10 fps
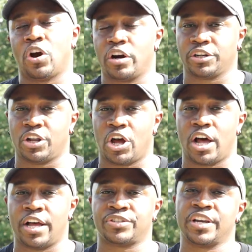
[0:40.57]
Florida
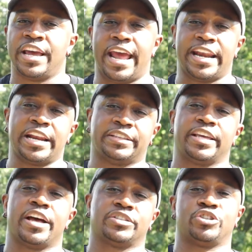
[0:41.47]
laws, and
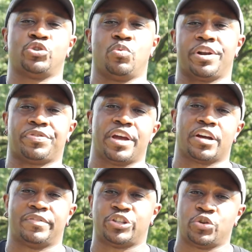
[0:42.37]
anything else that you want to
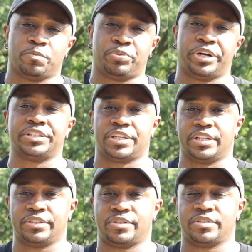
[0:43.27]
think of that you can put into
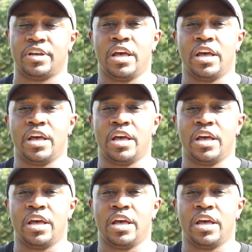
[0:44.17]
this.